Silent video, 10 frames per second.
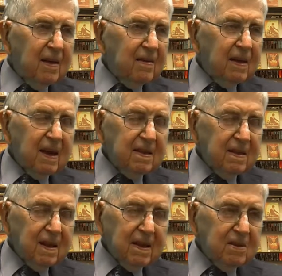that
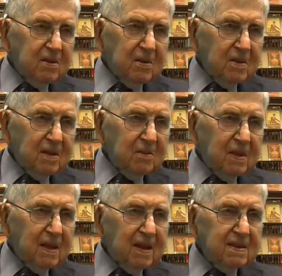I certainly
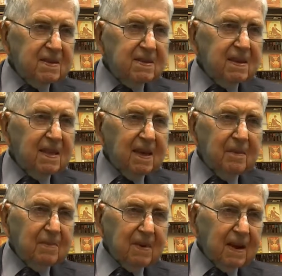would like to see
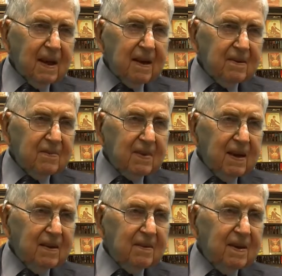them get out of
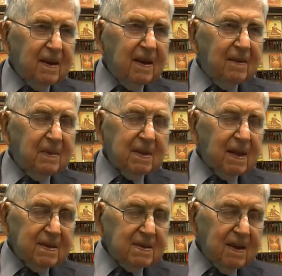town, but
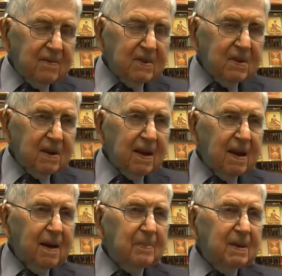that's never going to
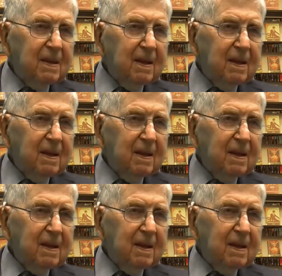happen.